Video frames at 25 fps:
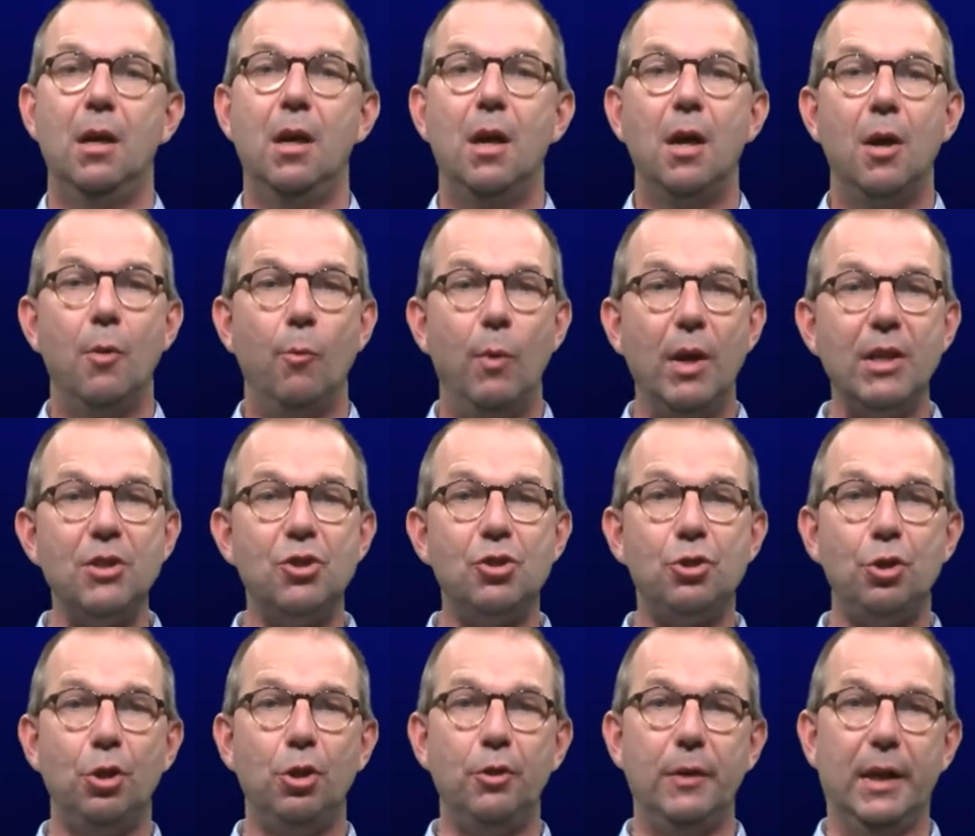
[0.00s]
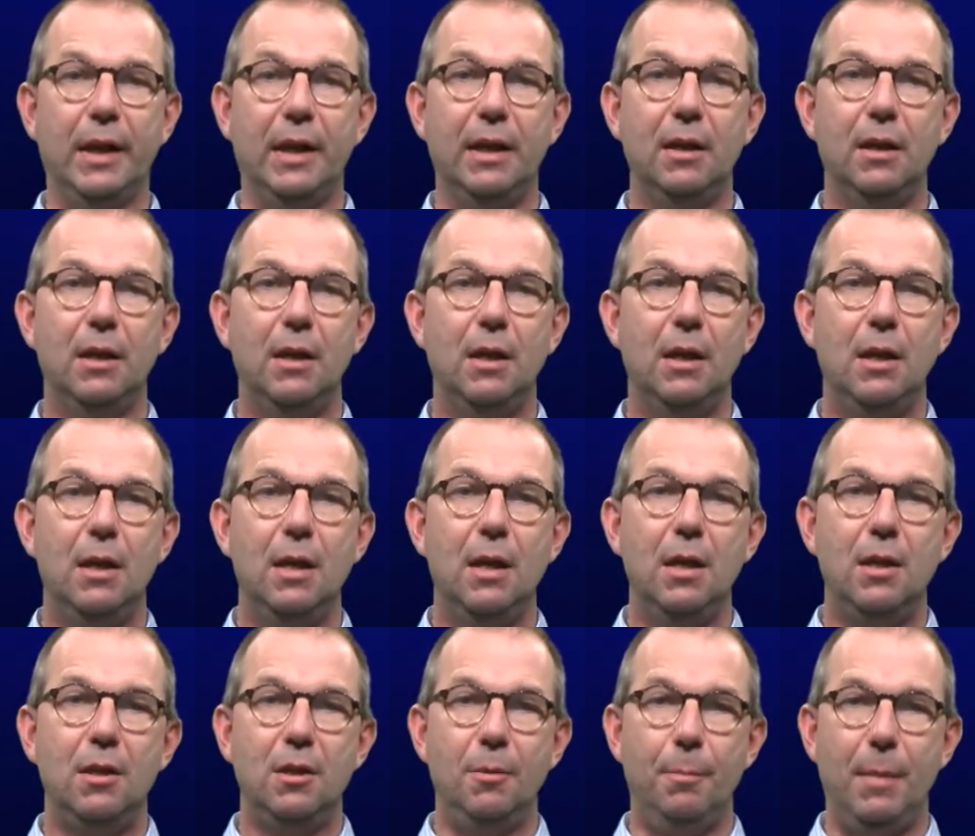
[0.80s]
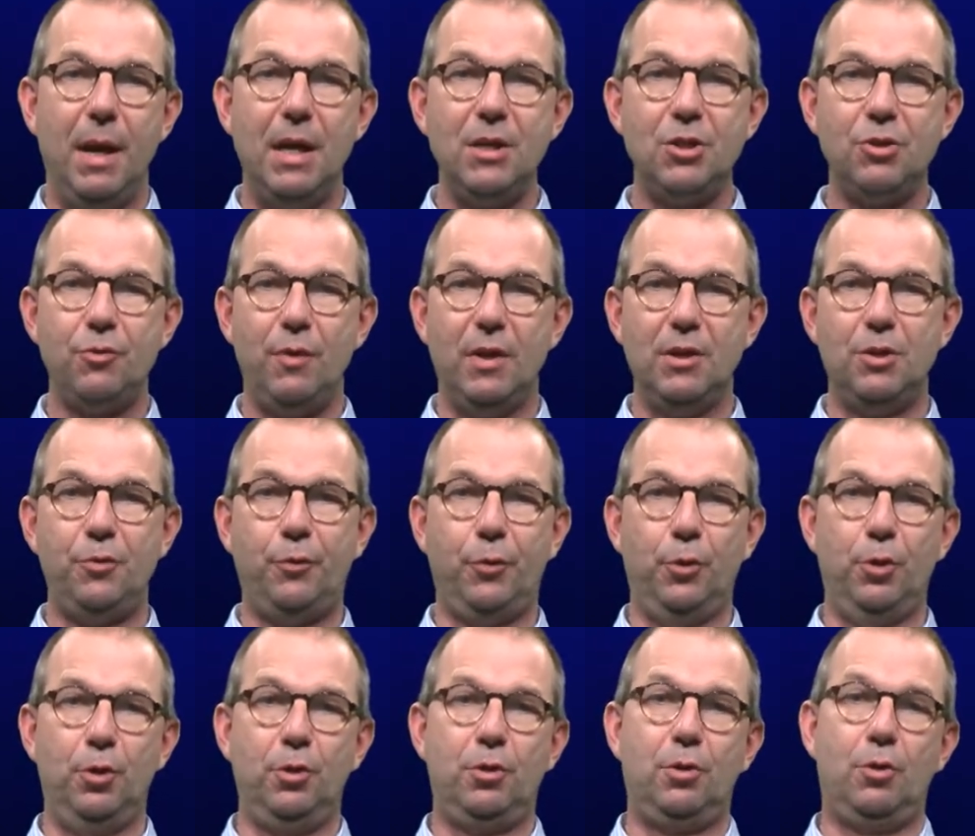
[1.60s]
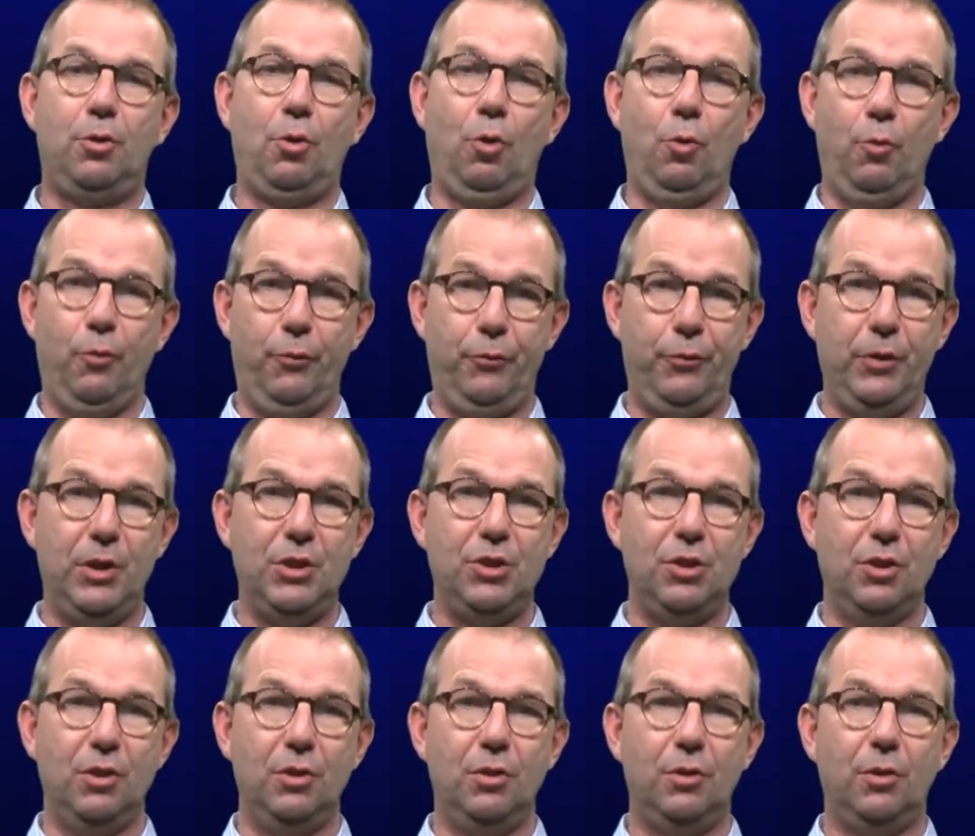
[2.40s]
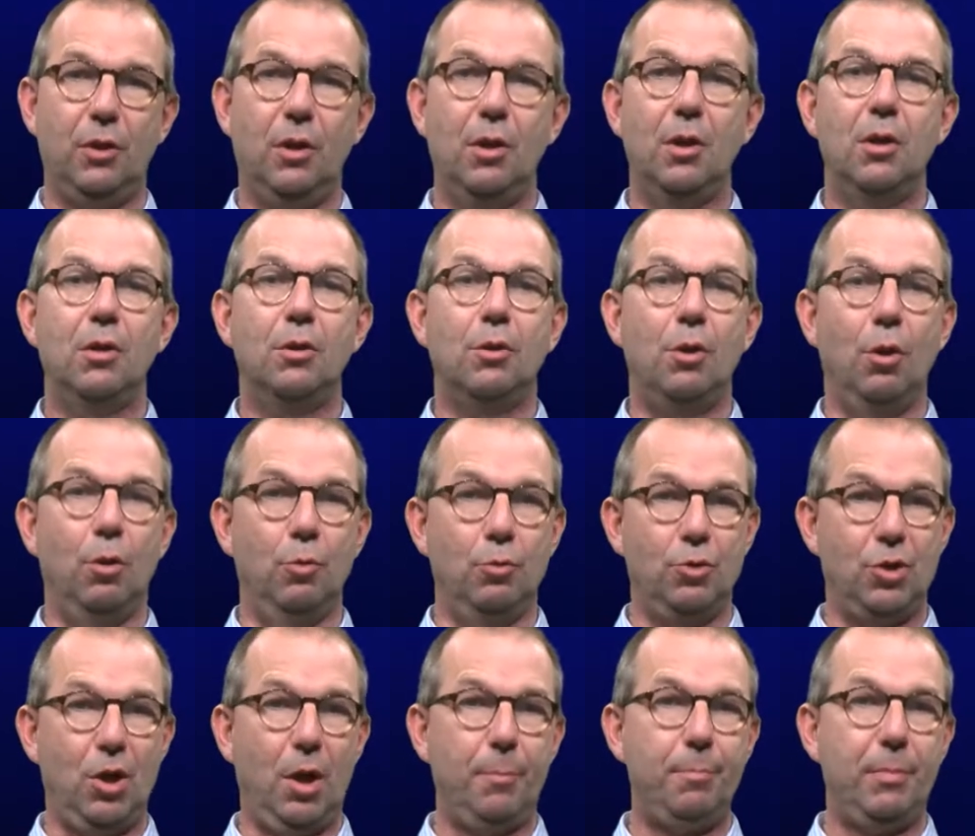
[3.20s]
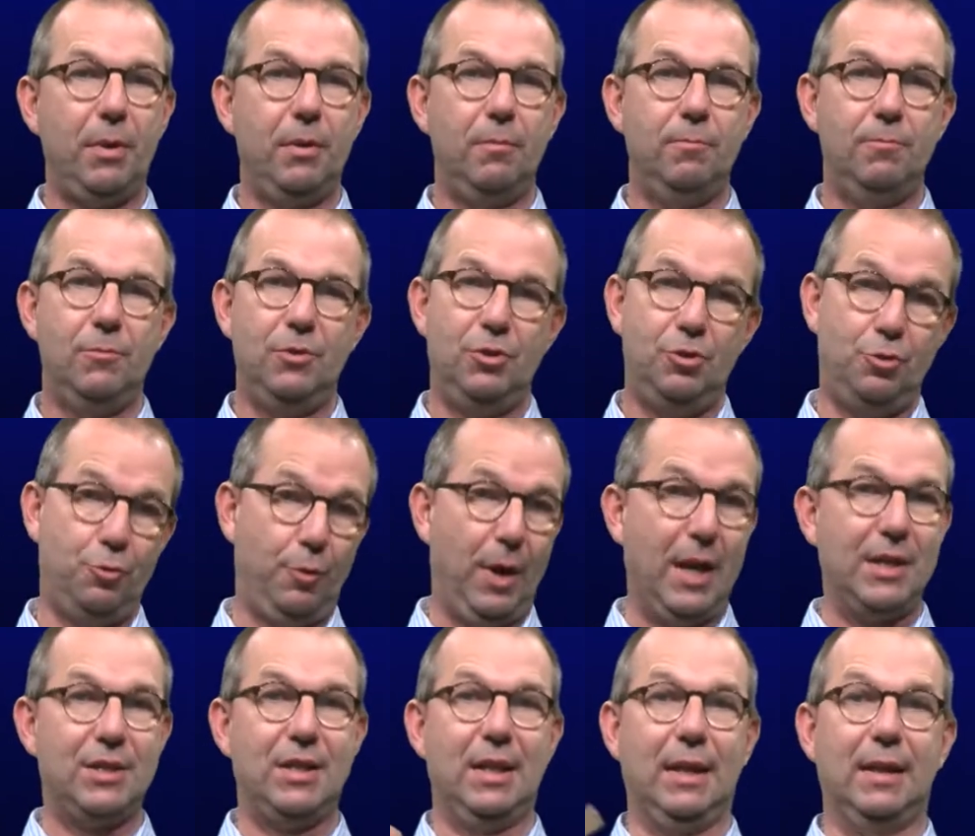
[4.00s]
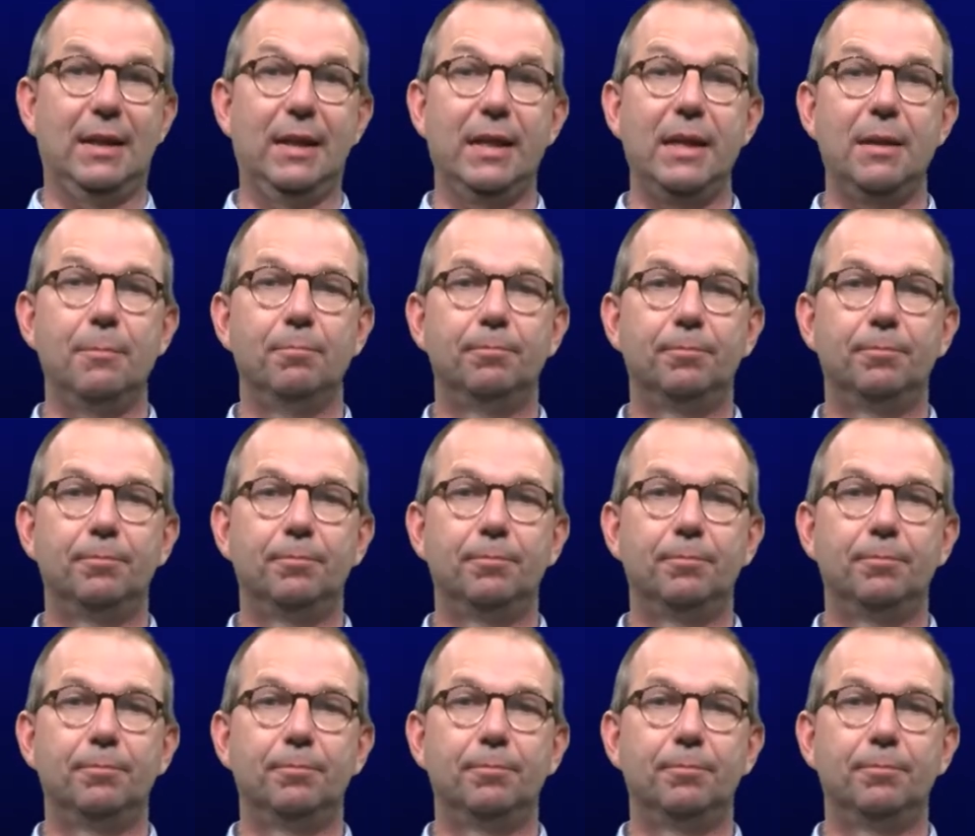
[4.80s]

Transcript: When stirring, the mass transfer coefficient goes up drastically.